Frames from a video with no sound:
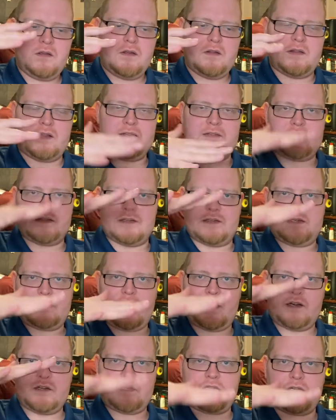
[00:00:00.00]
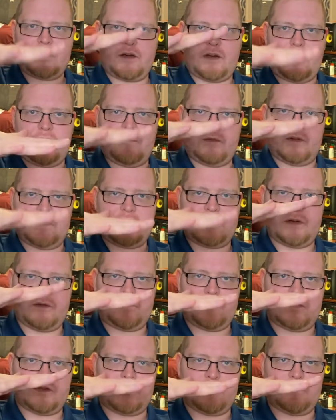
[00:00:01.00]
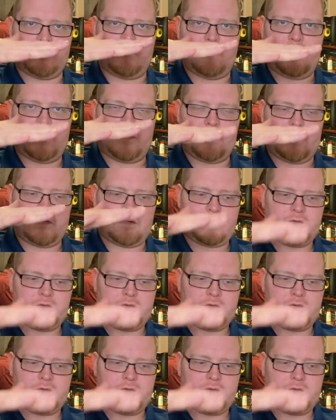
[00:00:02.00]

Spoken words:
that's the tension of the surface of water.